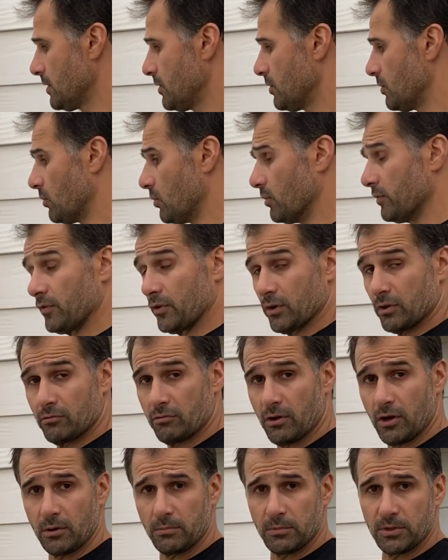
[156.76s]
Or if you've got a
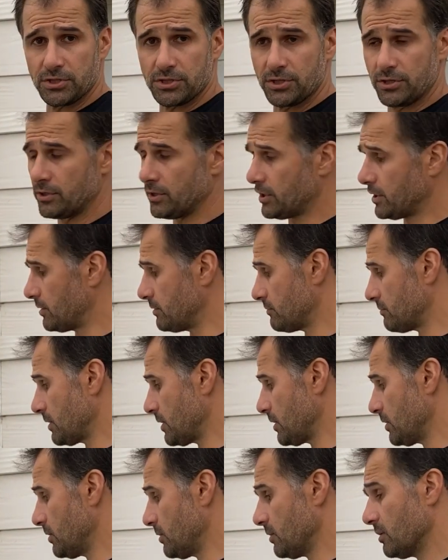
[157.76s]
rowing machine, you can
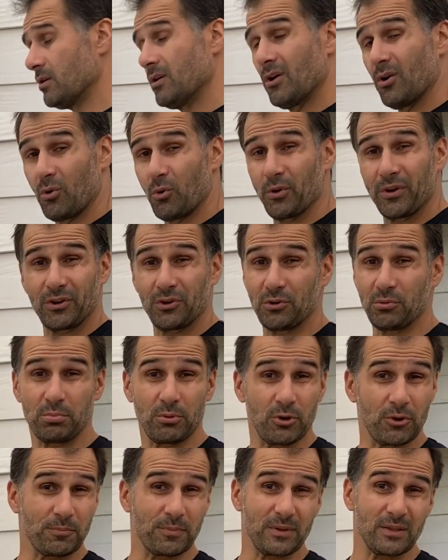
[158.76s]
row, or you can do
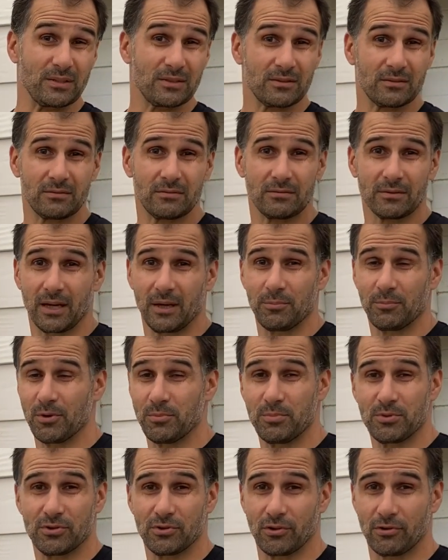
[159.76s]
burpees. Okay,
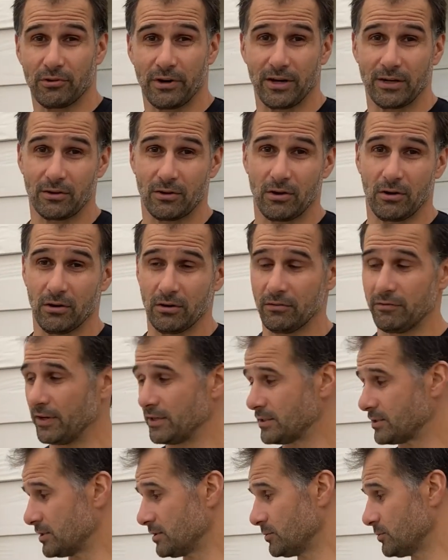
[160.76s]
burpees are great
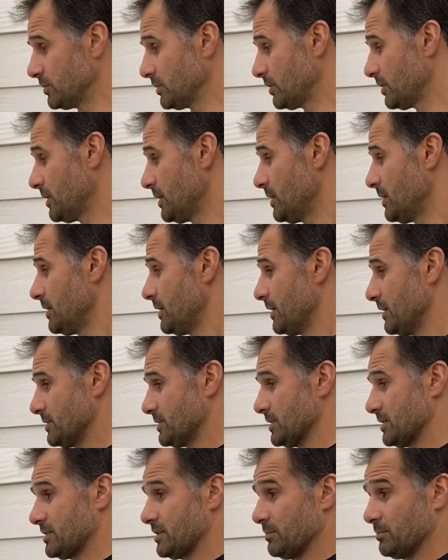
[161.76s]
cardiovascular work. It's
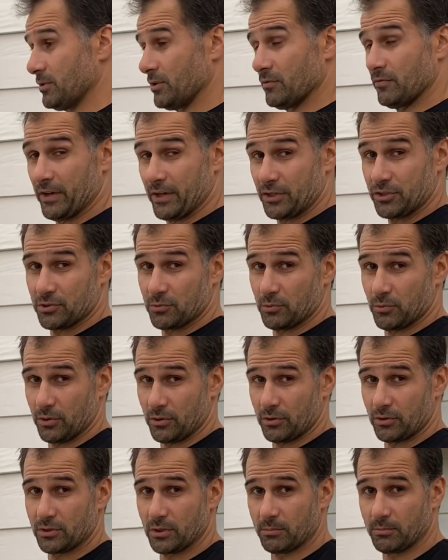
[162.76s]
just a bit of extra work
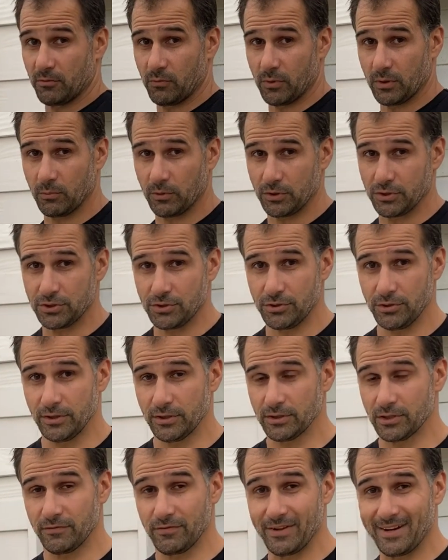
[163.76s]
on top of what you're doing.
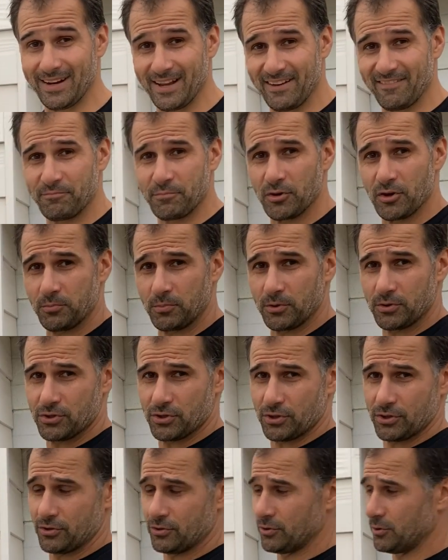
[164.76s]
So if you love burpees, you
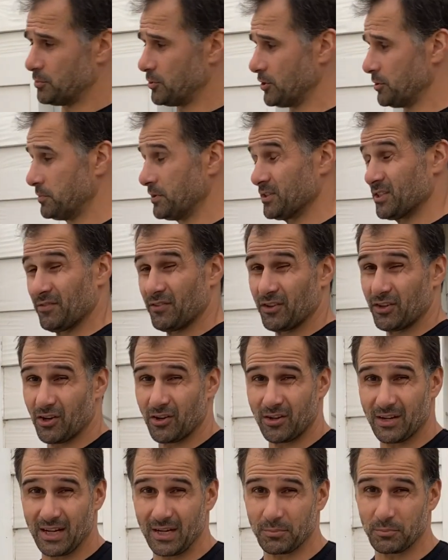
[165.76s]
can do burpees. If you
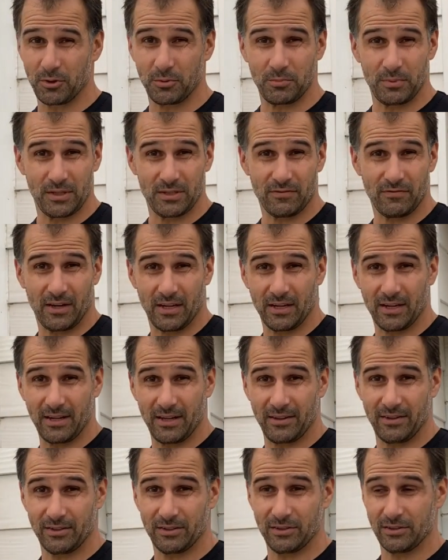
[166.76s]
don't like burpees, find another